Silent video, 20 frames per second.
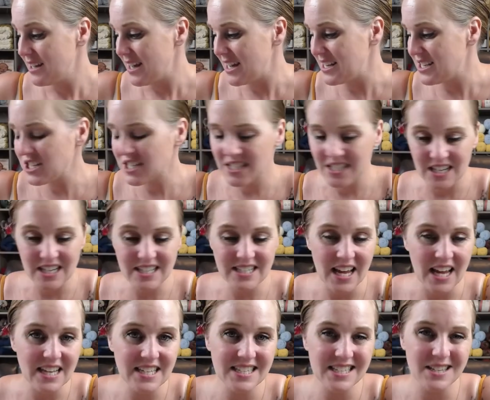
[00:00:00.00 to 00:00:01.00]
it just, it
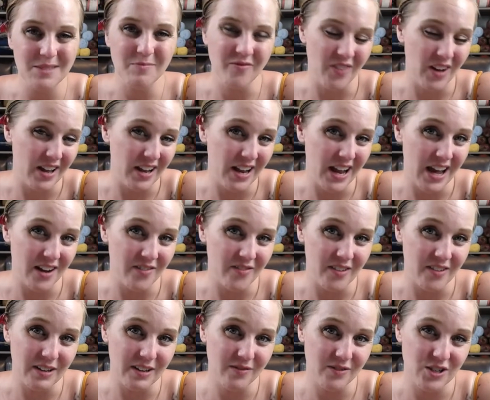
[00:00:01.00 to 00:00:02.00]
takes some fun out of
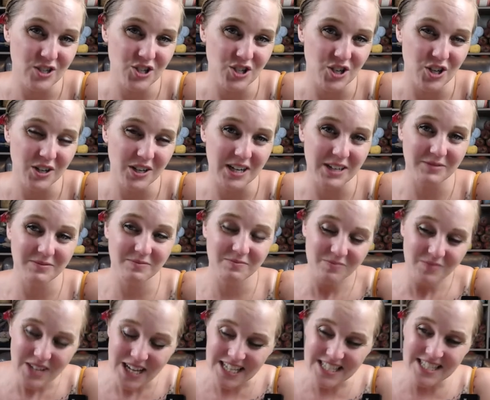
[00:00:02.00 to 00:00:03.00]
it for sure. It
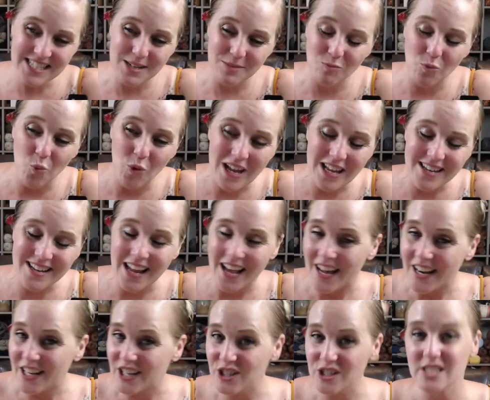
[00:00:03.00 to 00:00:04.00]
takes some wind
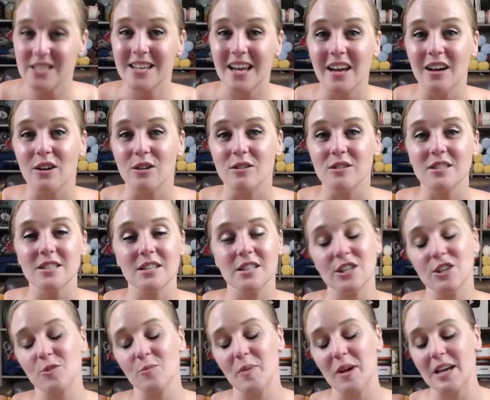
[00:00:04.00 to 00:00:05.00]
out of your sails a
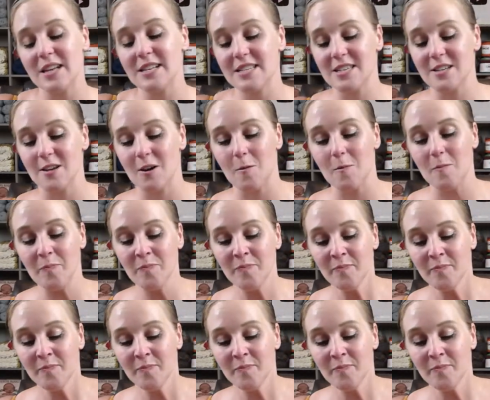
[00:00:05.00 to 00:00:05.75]
little bit. So